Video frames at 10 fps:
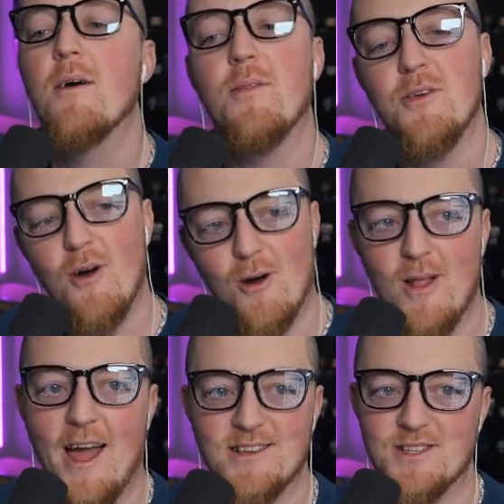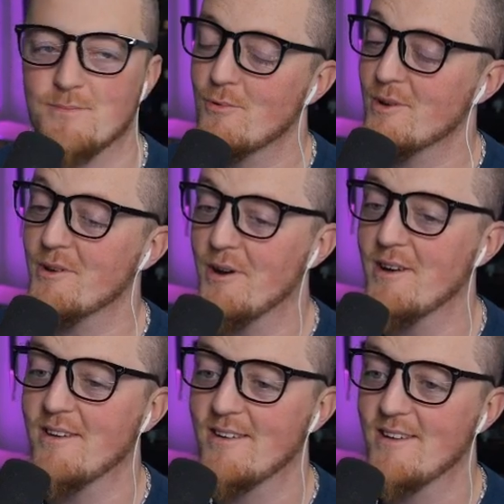The Jarl axe is pretty good.
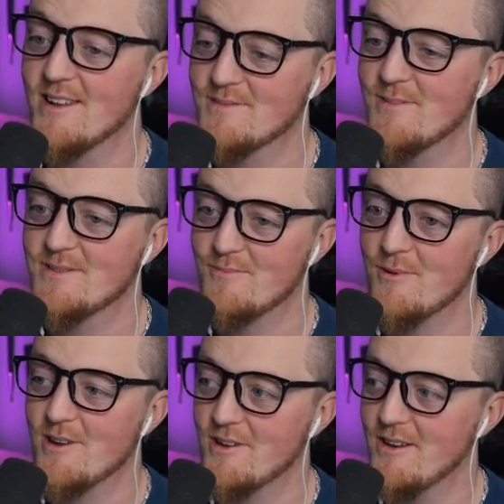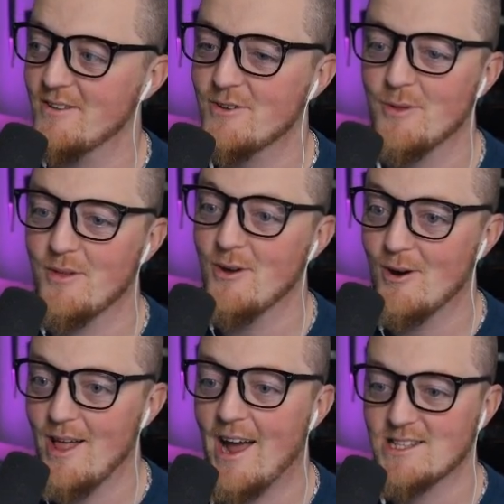It's pretty good. You can do the
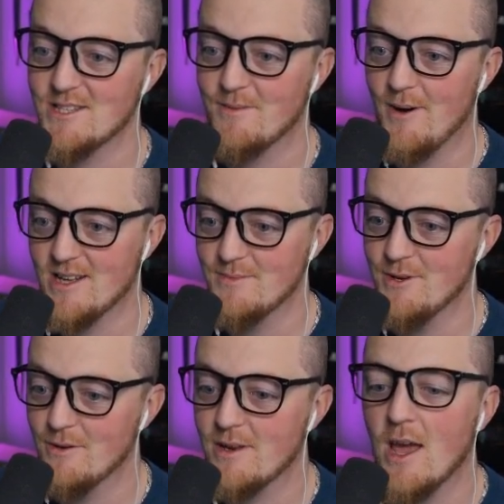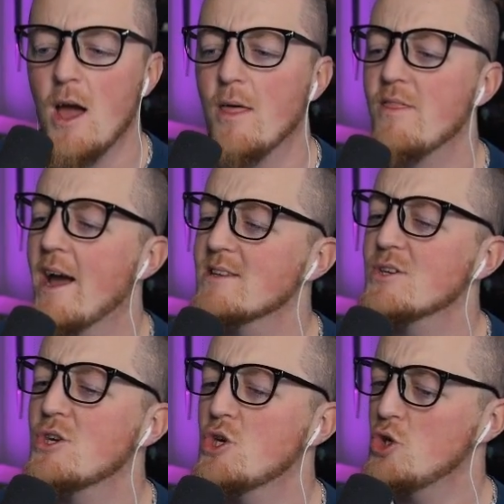Jarl axe as a possibility. The
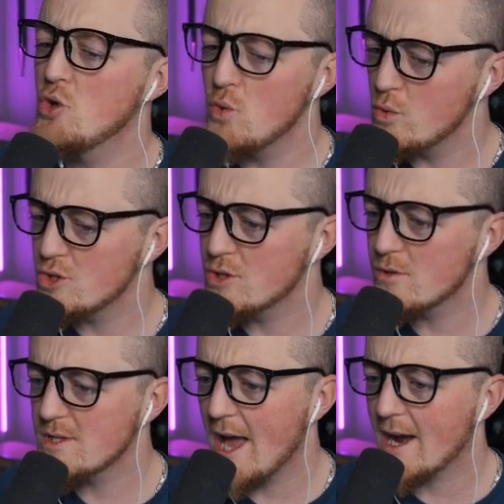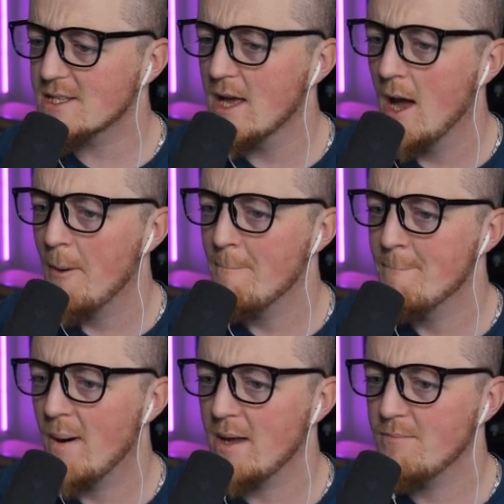Executioner's axe
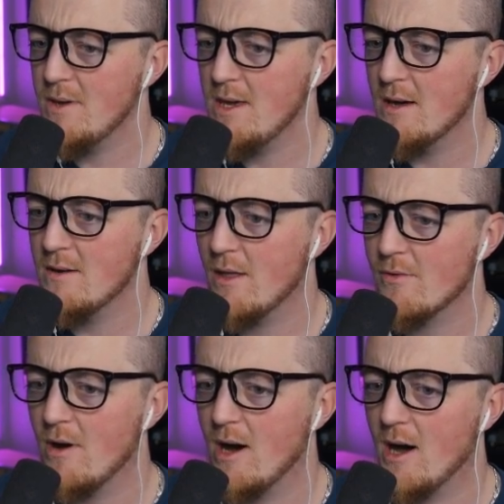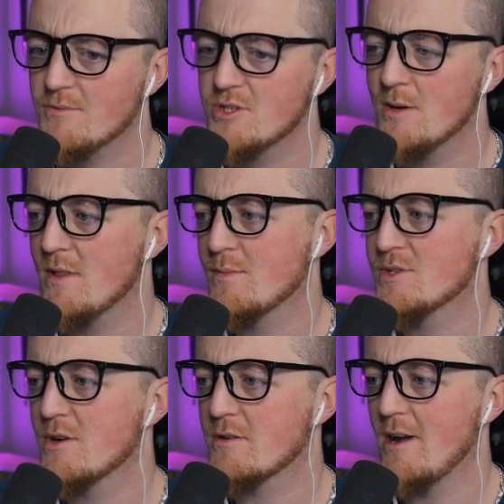might be another option. I mean, the
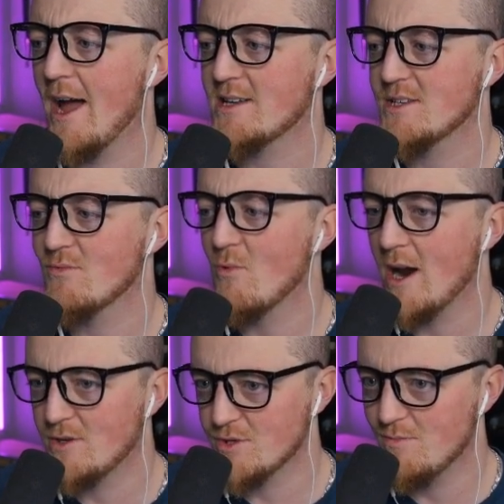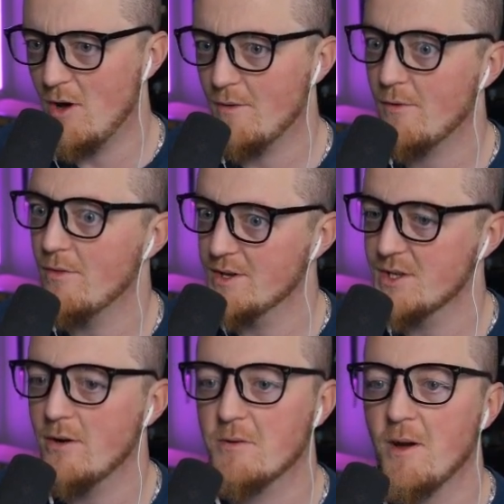Berserker axe is way too small for this
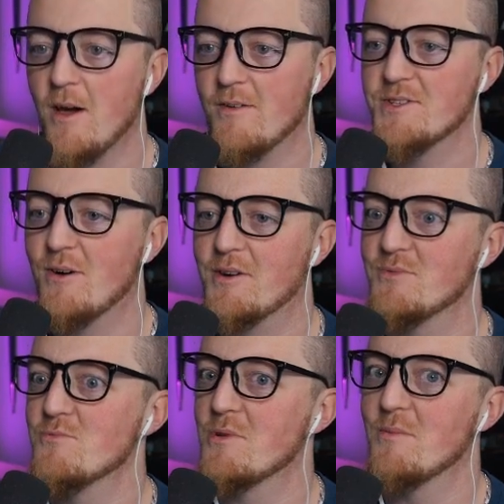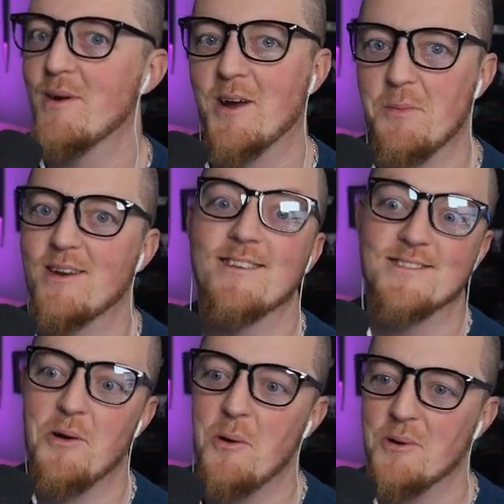Hulk. This Hulk is really big. I mean, it's
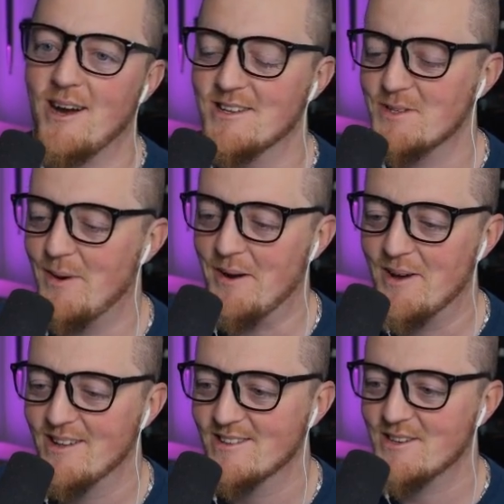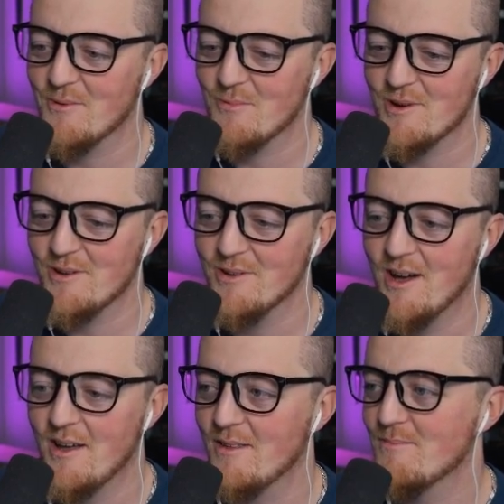the Hulk, guys. Come on, let's get real.
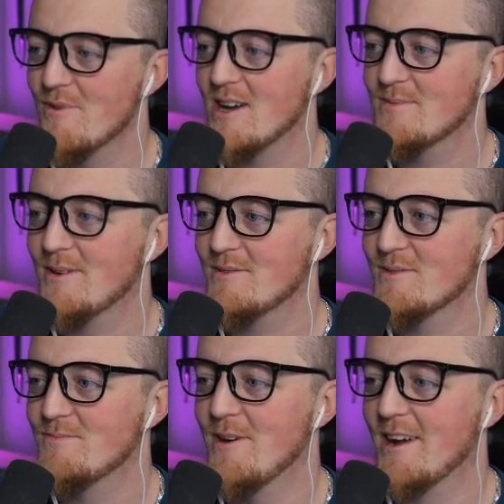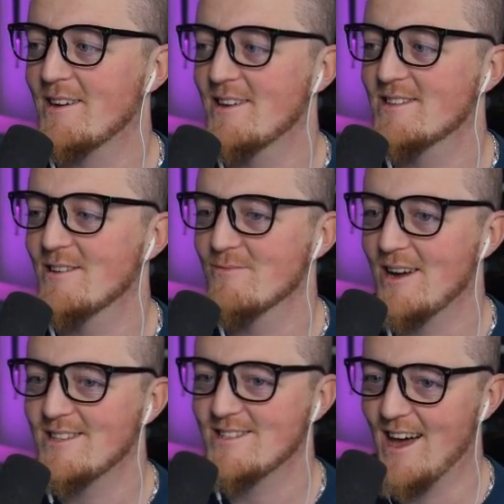The Prospector's pick is the
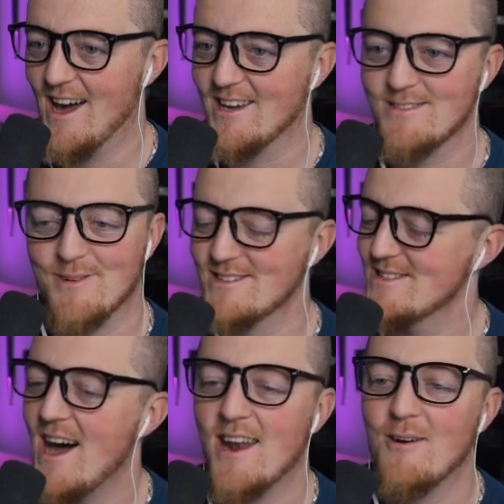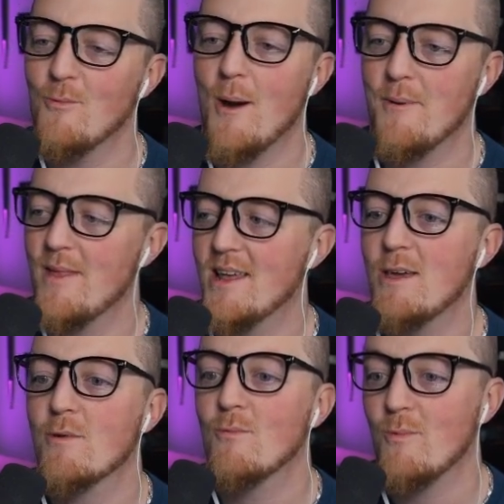right size, but it's not a weapon that
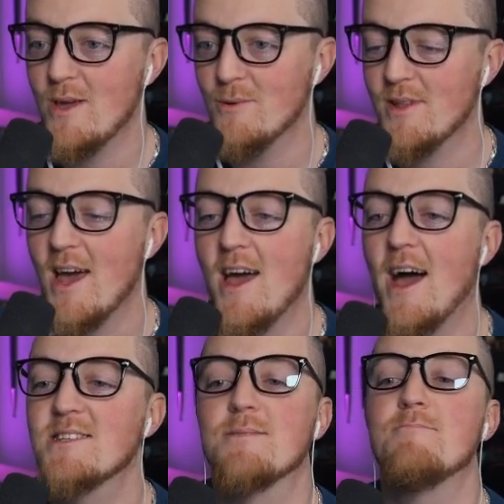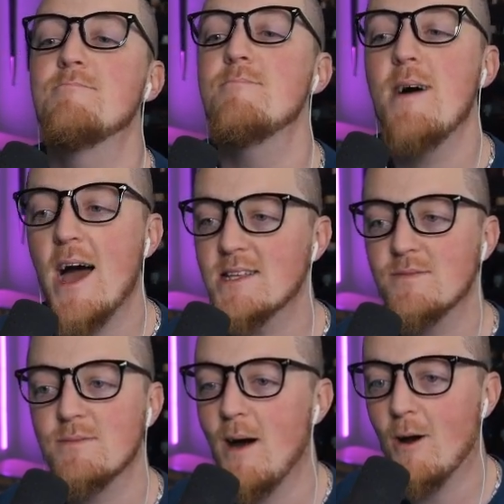he would wield as a
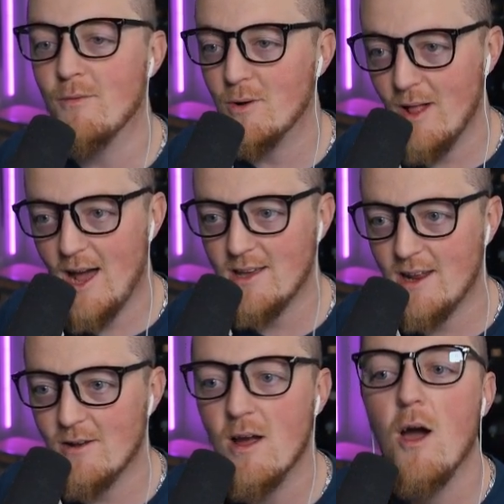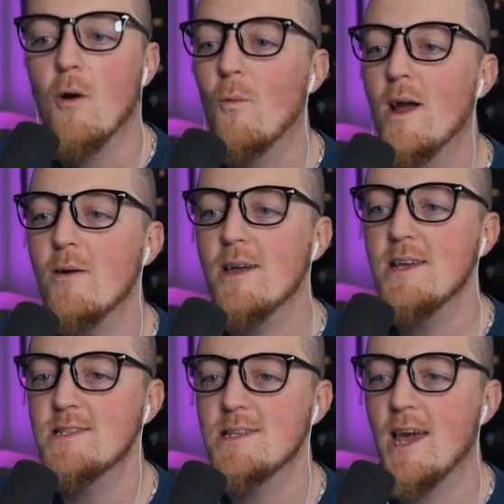massively powerful gladiator. Where
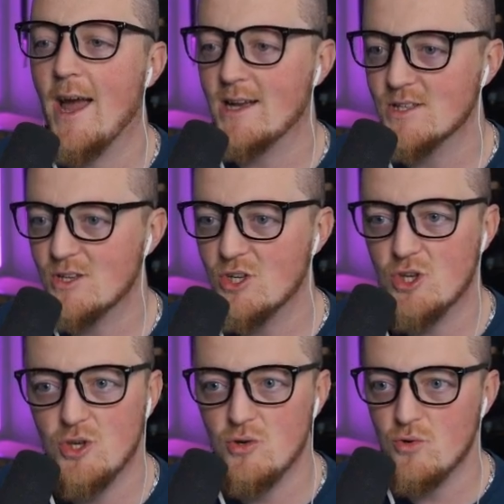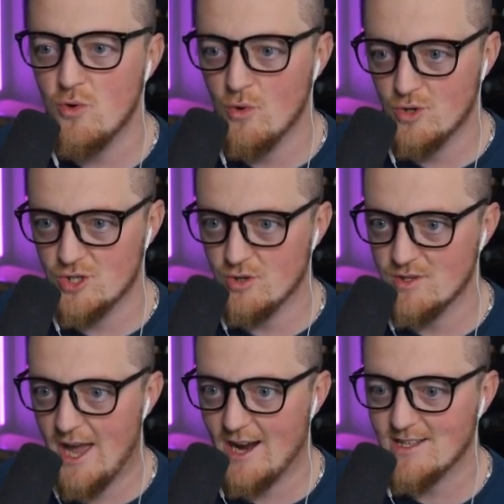is the
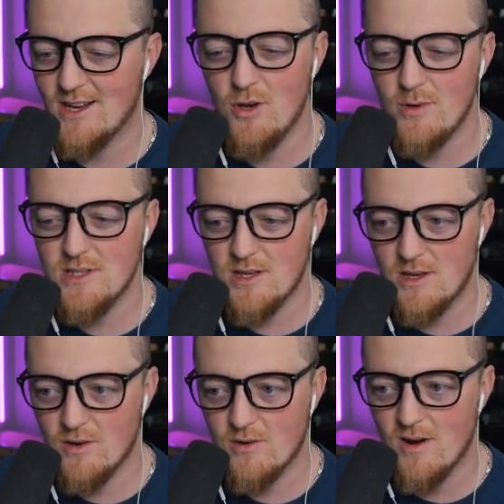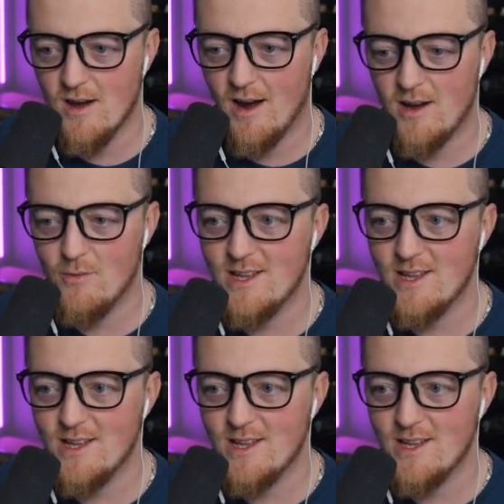Executioner's axe? I know it's here. I know it